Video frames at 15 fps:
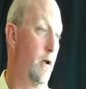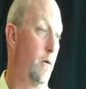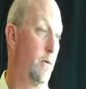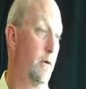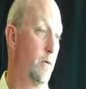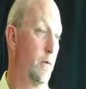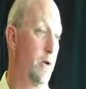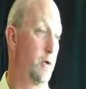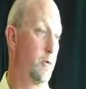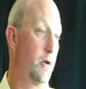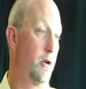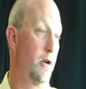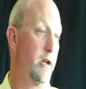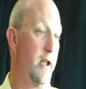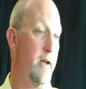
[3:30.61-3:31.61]
You know, we
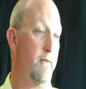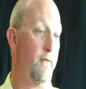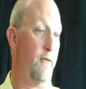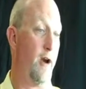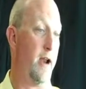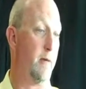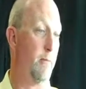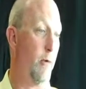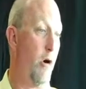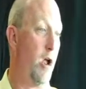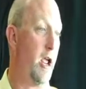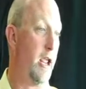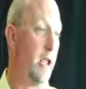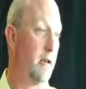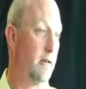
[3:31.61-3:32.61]
wish we could have got Frank
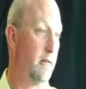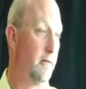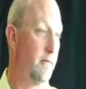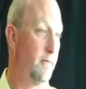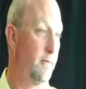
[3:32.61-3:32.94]
Bryant